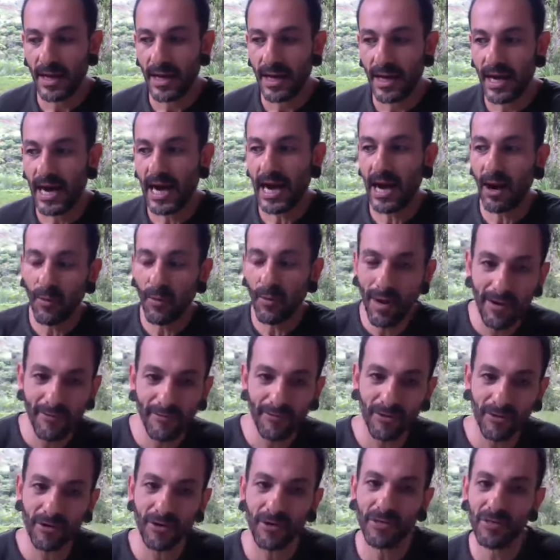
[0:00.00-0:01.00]

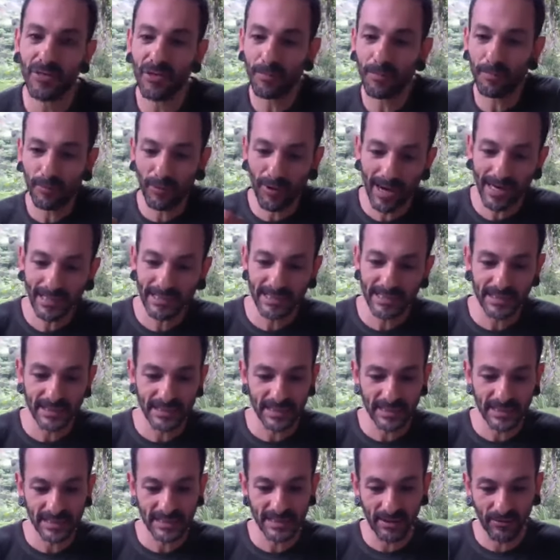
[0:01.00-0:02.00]
However, the
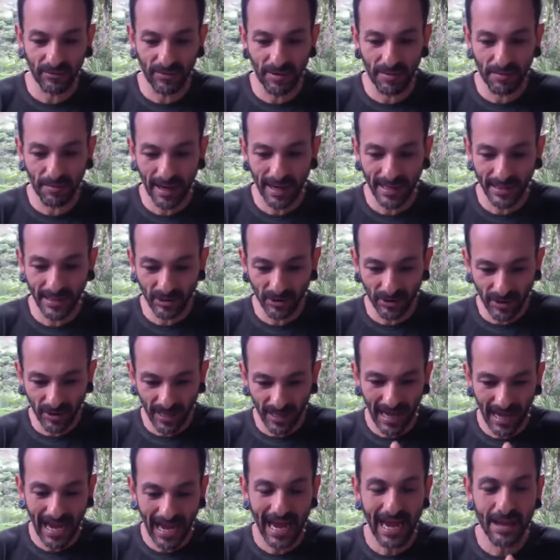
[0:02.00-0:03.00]
practice is the reminder
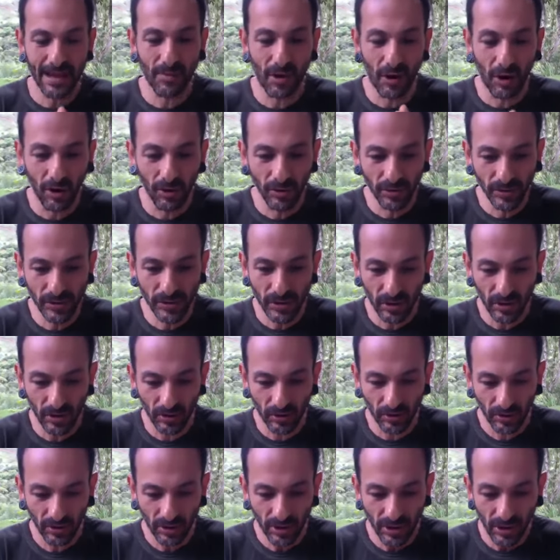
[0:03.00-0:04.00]
that I'm
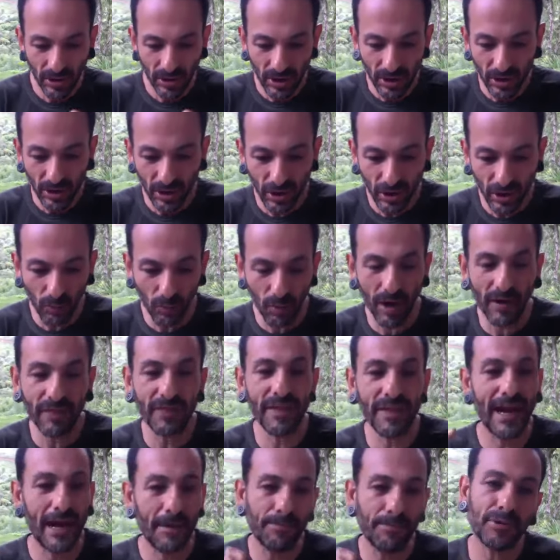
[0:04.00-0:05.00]
also the one
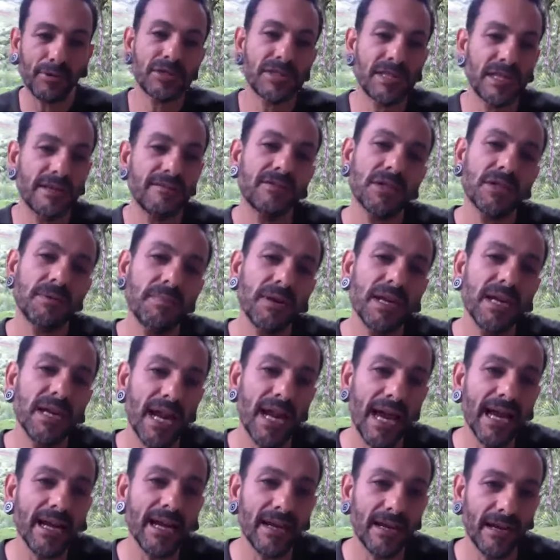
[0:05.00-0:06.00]
that I perceive to be
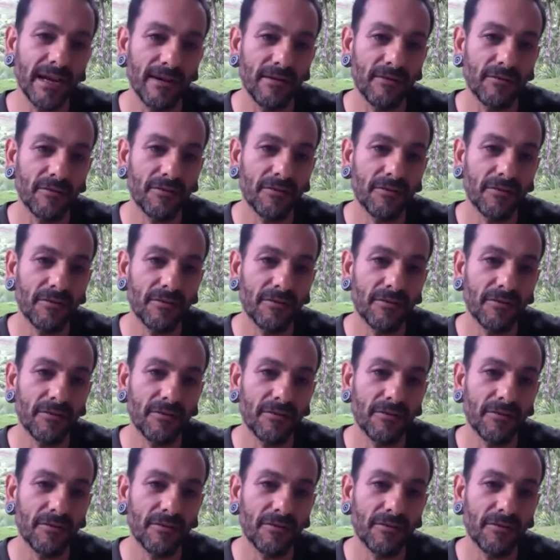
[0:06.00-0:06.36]
negative,